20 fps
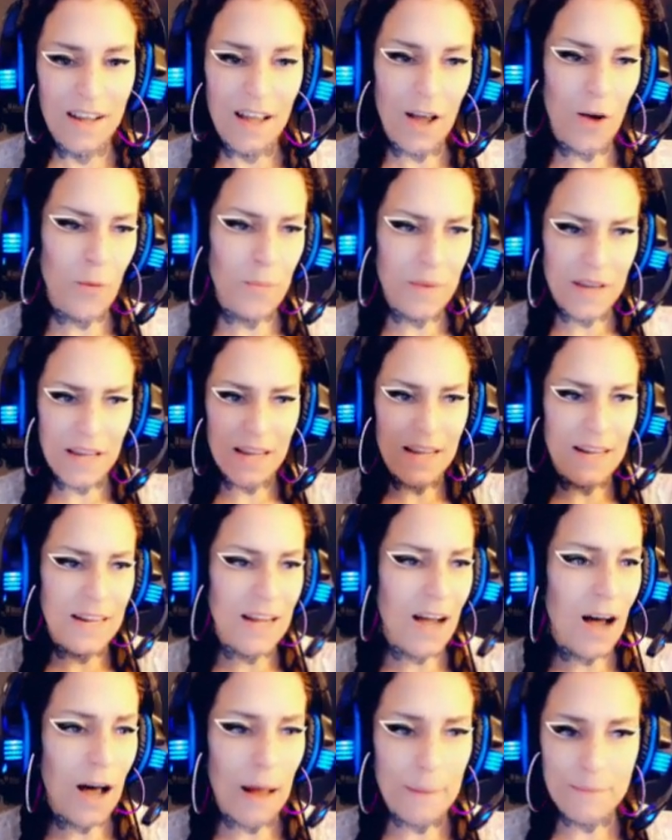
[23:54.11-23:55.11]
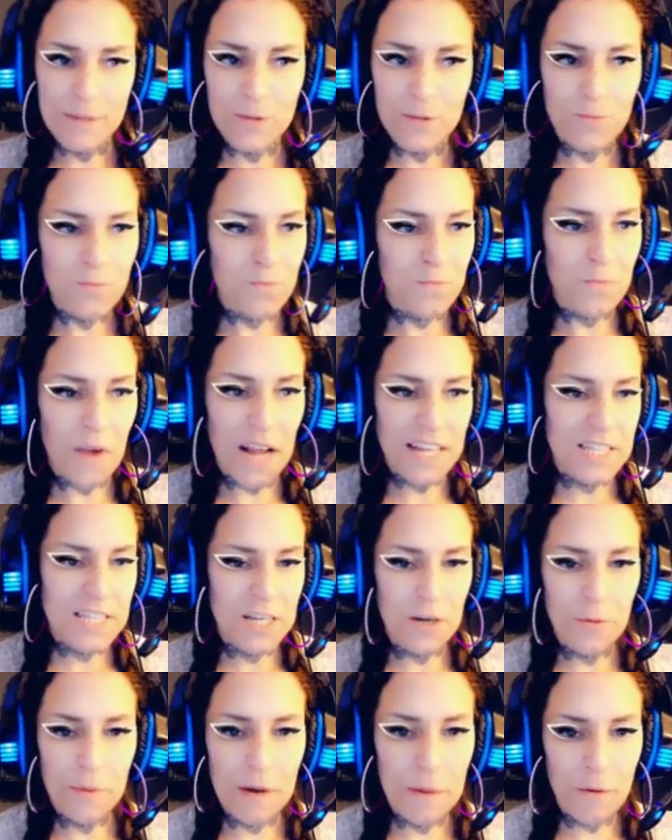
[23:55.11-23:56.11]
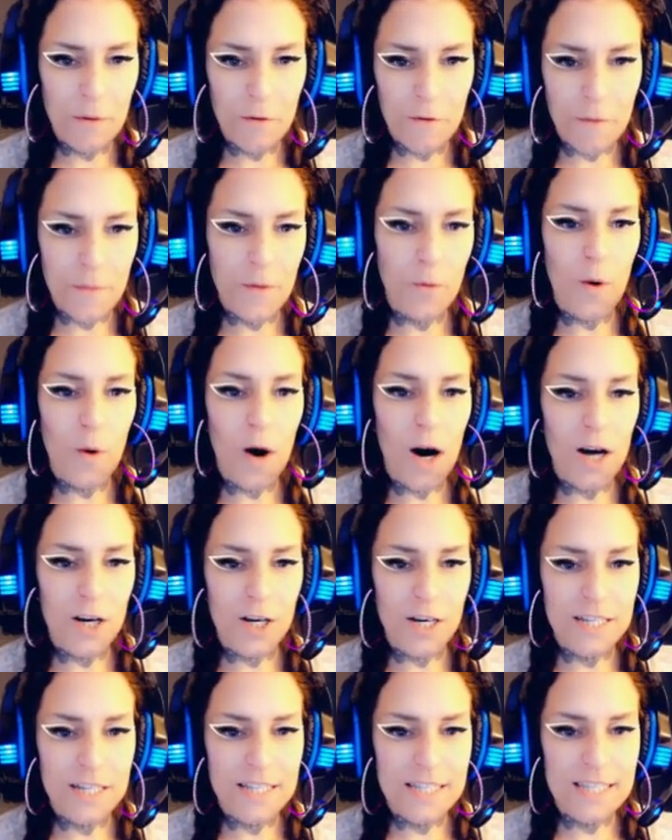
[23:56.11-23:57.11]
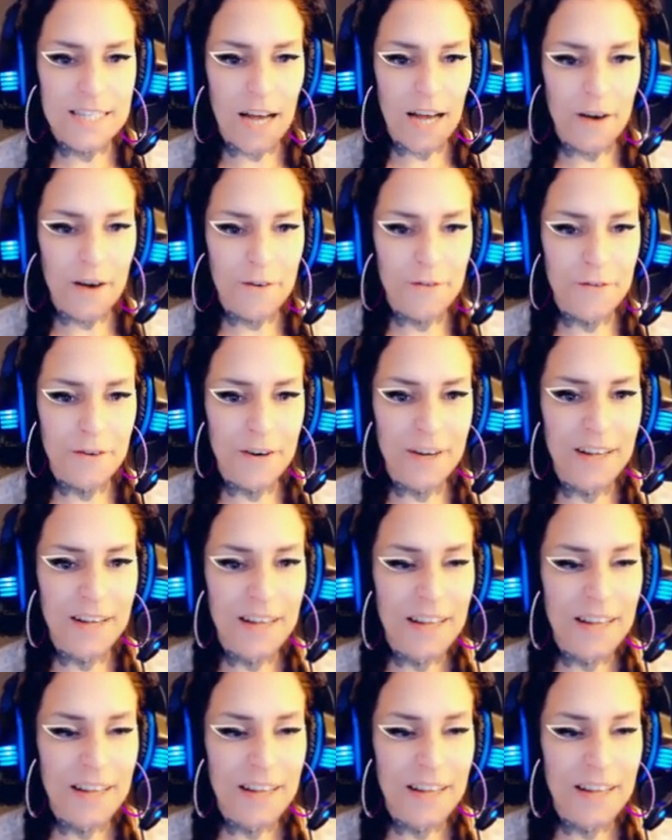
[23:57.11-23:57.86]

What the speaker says: helping cops rescue people from the water and stuff.